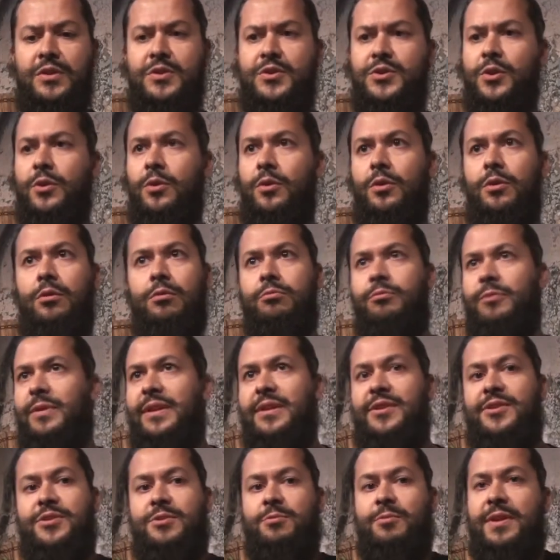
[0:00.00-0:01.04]
Joel
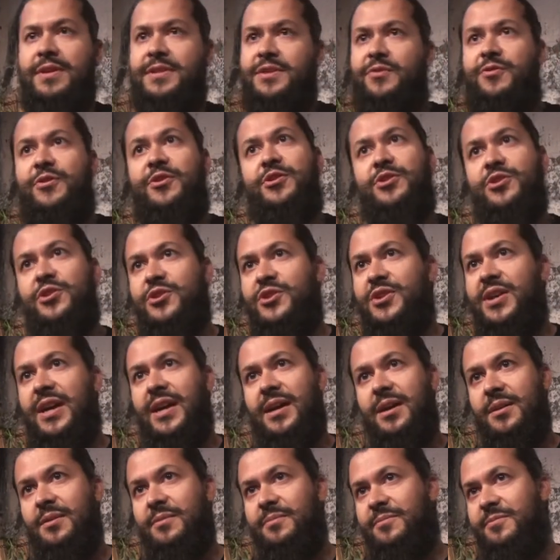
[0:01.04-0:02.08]
really just wants to finish the
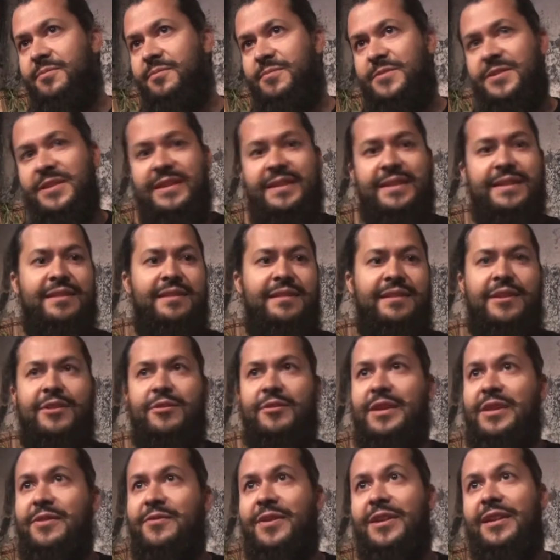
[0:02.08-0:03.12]
job,
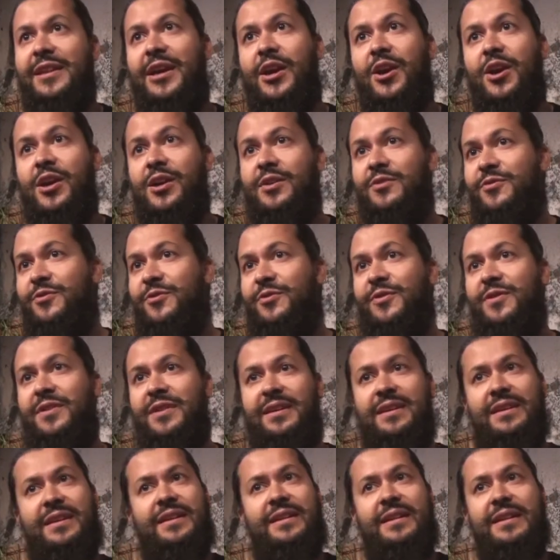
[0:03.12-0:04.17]
give Ellie off,
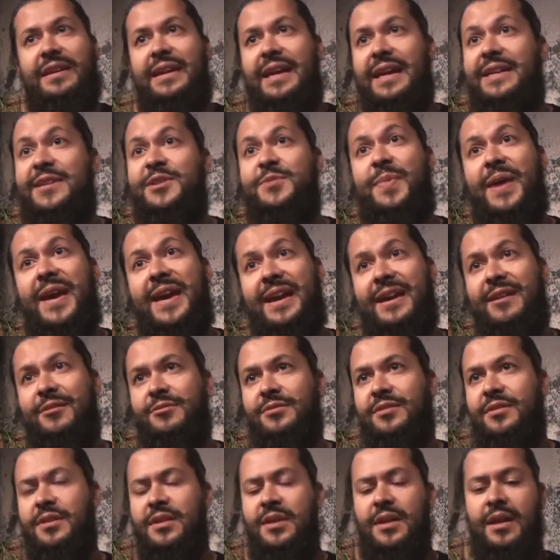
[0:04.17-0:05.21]
get his
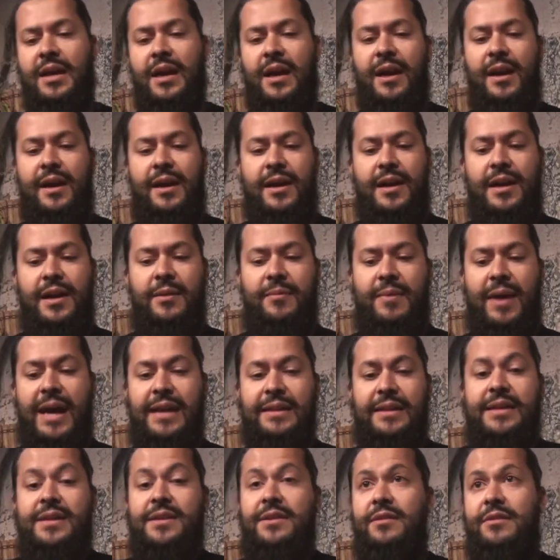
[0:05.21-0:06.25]
payout.
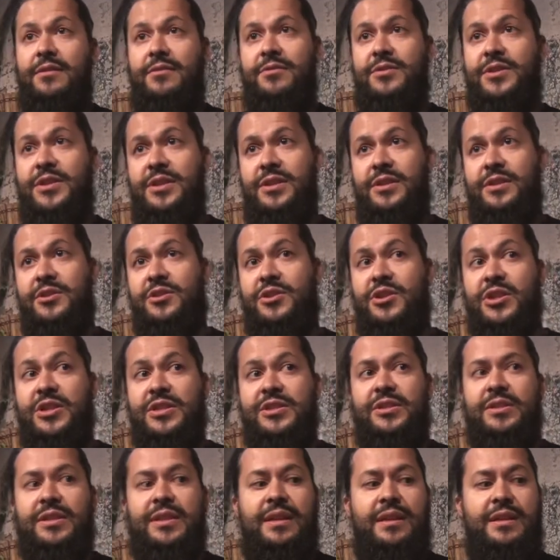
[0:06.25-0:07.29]
Ellie,
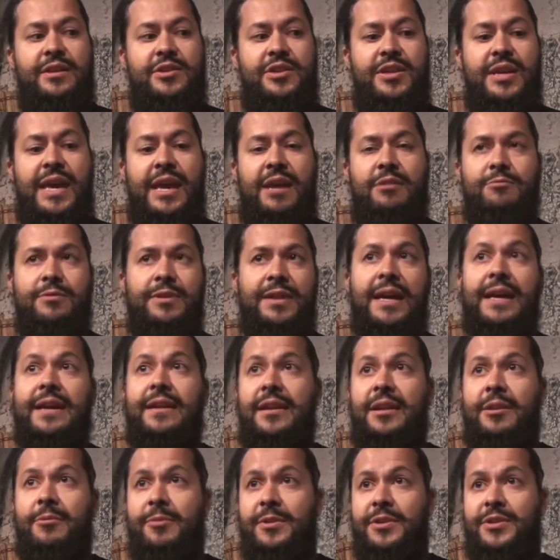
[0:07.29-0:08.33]
she can't rely
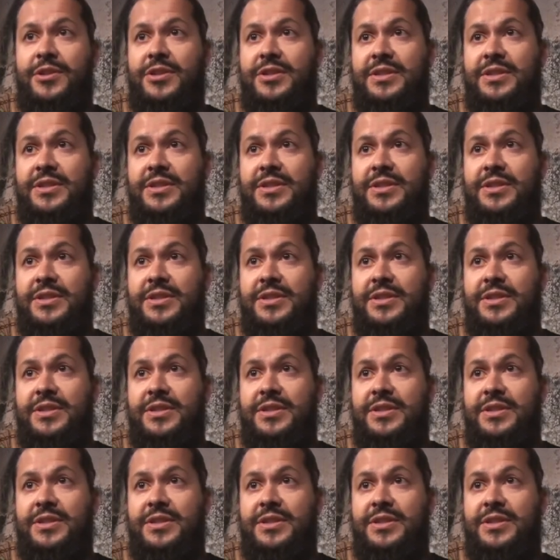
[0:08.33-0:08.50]
on anybody.